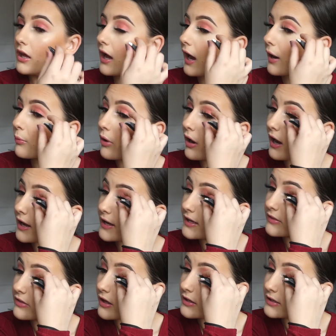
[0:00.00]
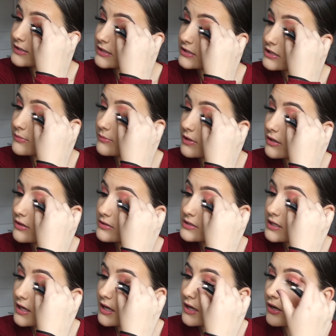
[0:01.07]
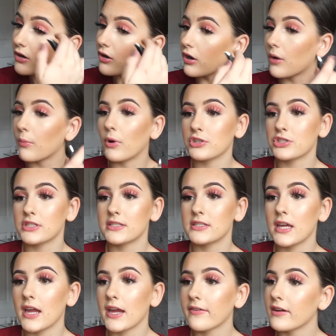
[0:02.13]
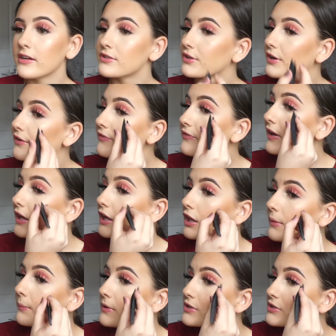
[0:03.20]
I either listen to music or I watch a series or a film.